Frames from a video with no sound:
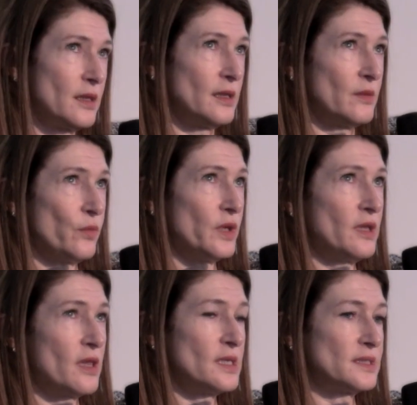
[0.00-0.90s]
that
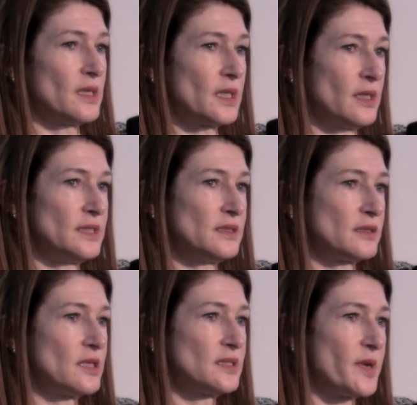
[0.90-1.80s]
one of the things that I'd like
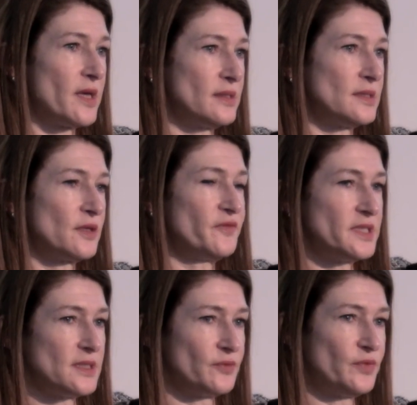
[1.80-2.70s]
to stress about this is
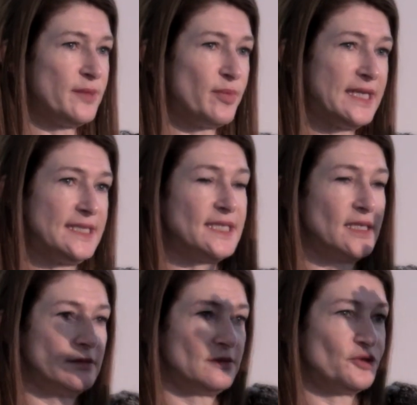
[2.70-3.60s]
obviously it's a really
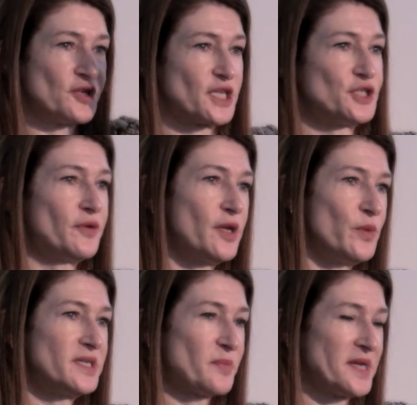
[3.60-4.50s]
pleasing trajectory
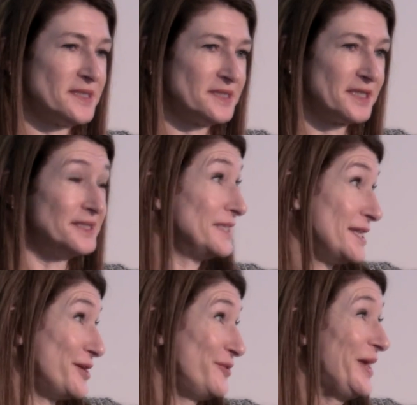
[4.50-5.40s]
and we expect it to
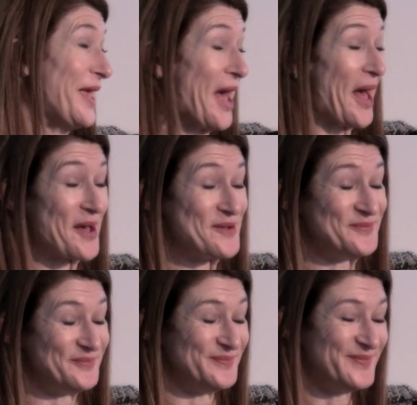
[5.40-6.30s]
continue.
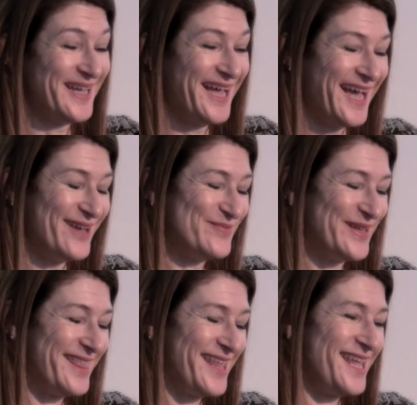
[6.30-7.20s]

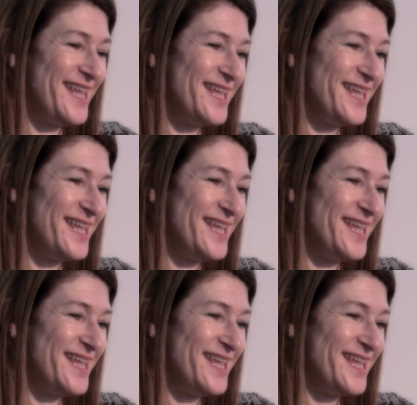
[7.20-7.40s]
But